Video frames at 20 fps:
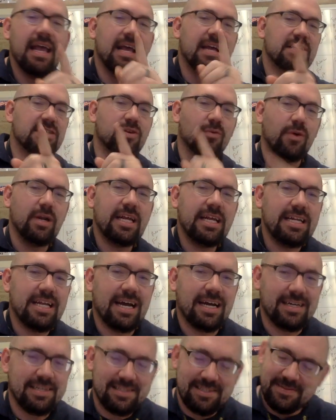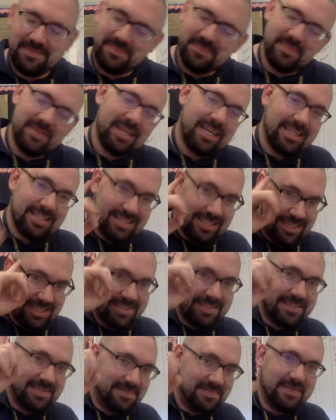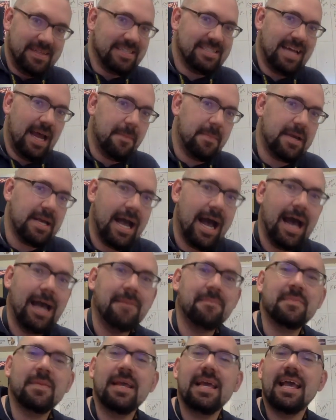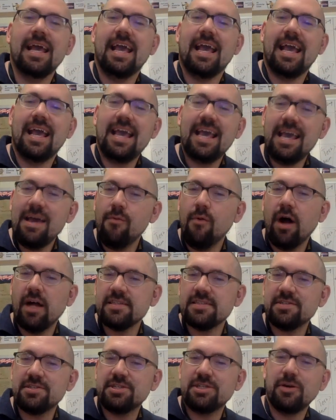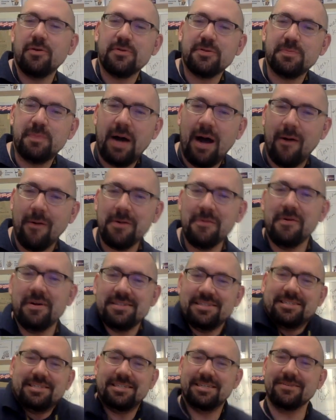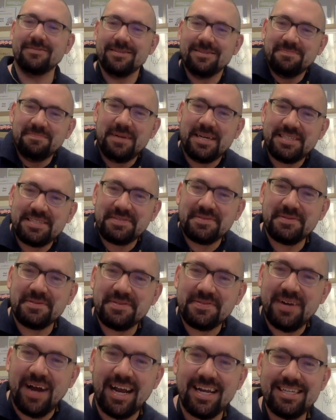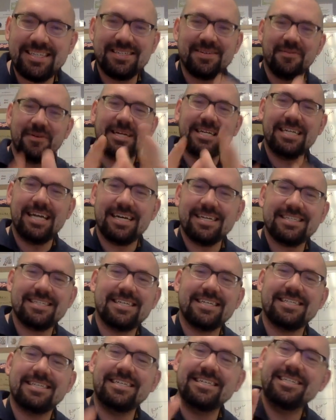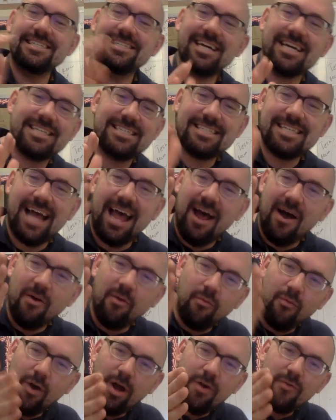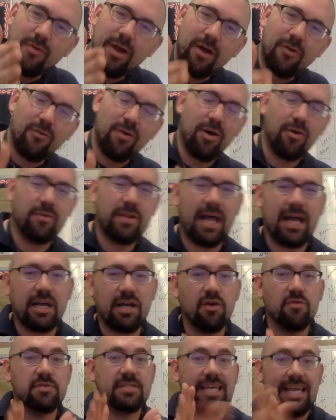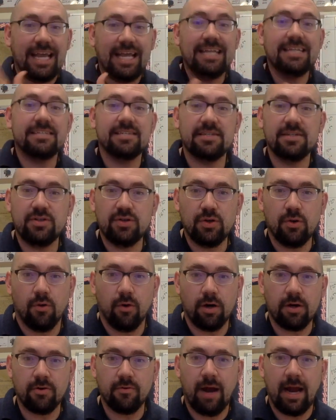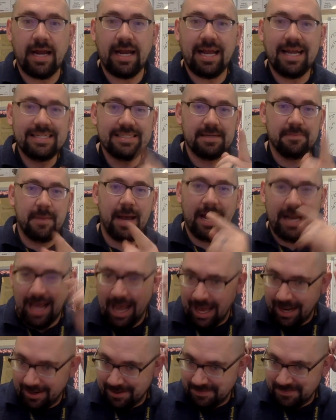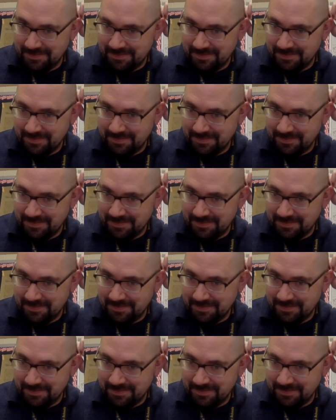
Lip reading: So what he does, because he's this type of guy, he wants to show his power. He wants to show his muscles, right? So what he does is he shuts down one railroad that goes into New York, right, into Manhattan.